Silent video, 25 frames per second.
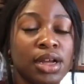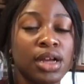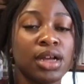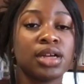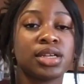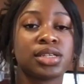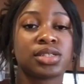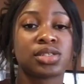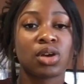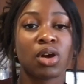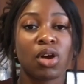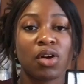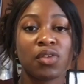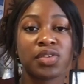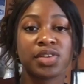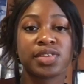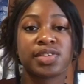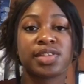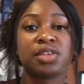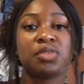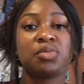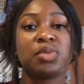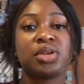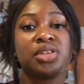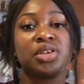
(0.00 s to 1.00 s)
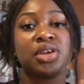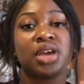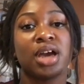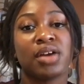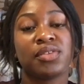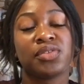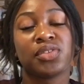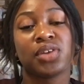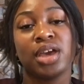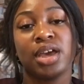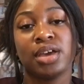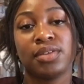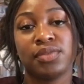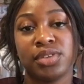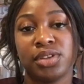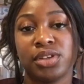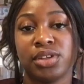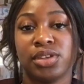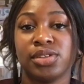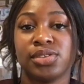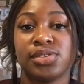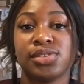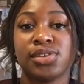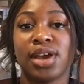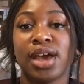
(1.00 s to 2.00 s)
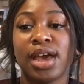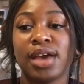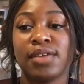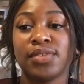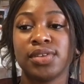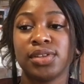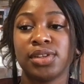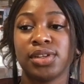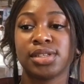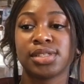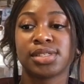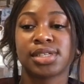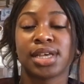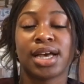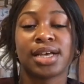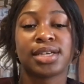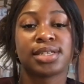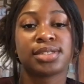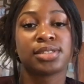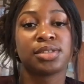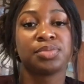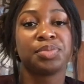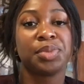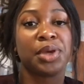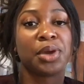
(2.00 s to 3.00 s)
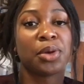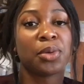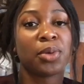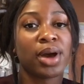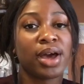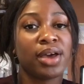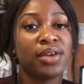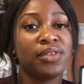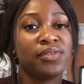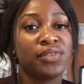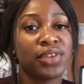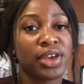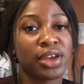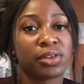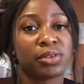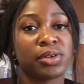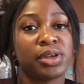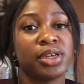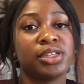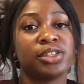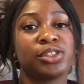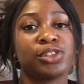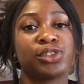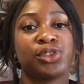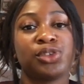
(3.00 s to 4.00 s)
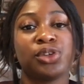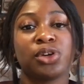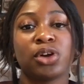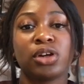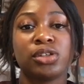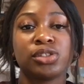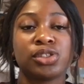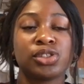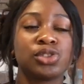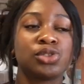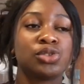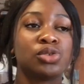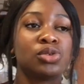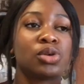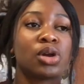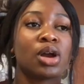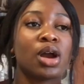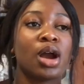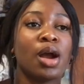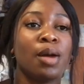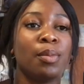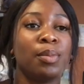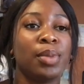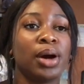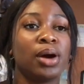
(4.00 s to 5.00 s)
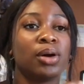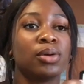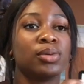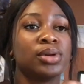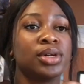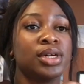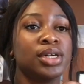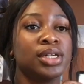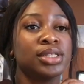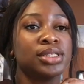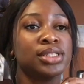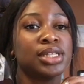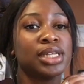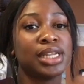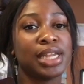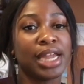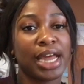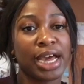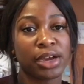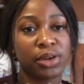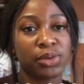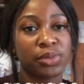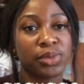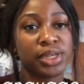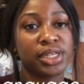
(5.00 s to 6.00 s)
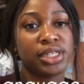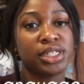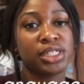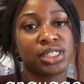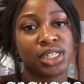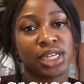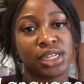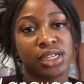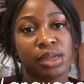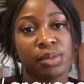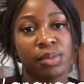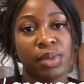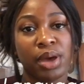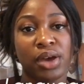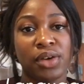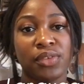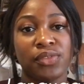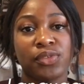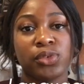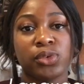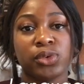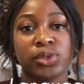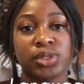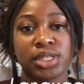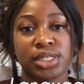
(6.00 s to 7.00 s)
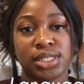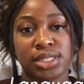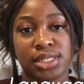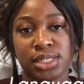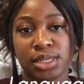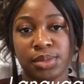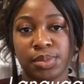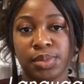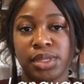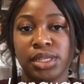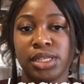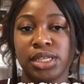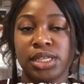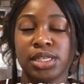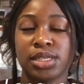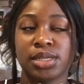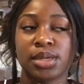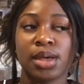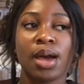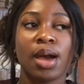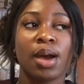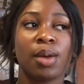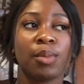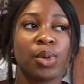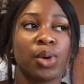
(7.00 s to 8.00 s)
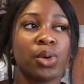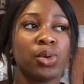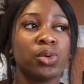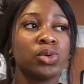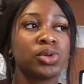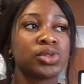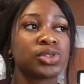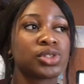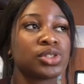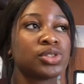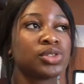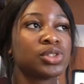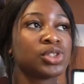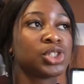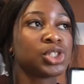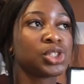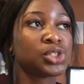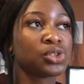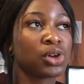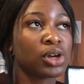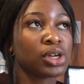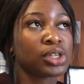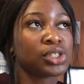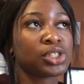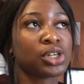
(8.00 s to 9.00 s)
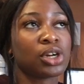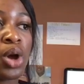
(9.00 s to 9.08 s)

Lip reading: So obviously when you have your evidence has to be quite varied. So you can't just talk about the language and the metaphors and similes, but also the structure.